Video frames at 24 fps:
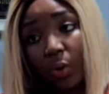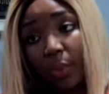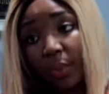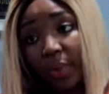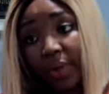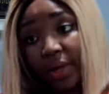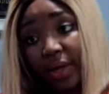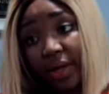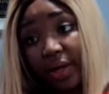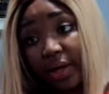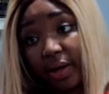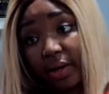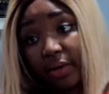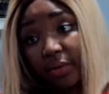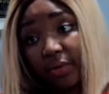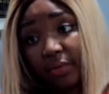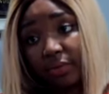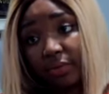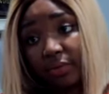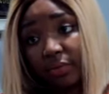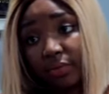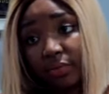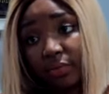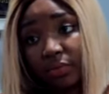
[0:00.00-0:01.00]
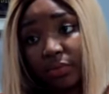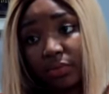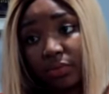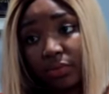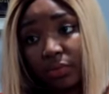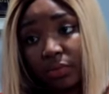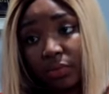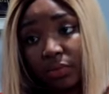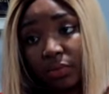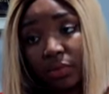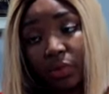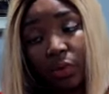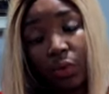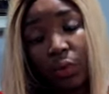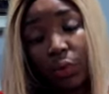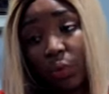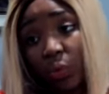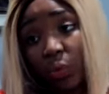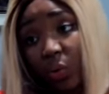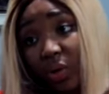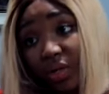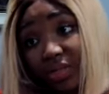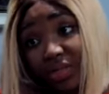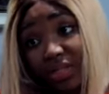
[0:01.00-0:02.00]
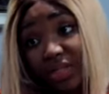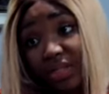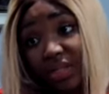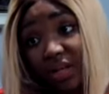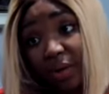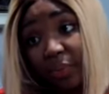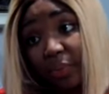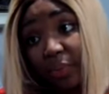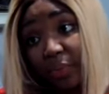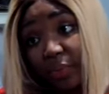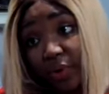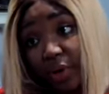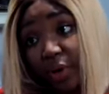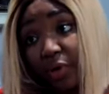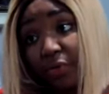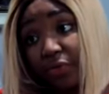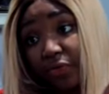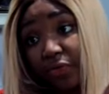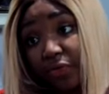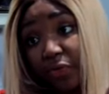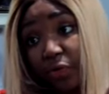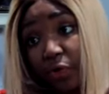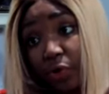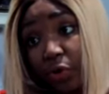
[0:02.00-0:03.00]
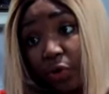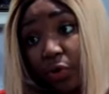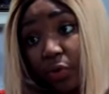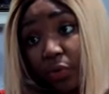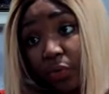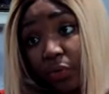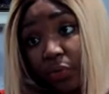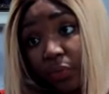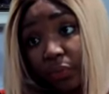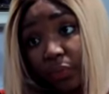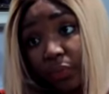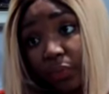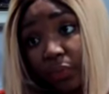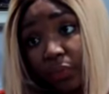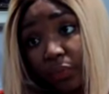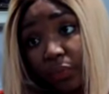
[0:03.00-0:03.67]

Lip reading: I'll be here, waiting and praying for you.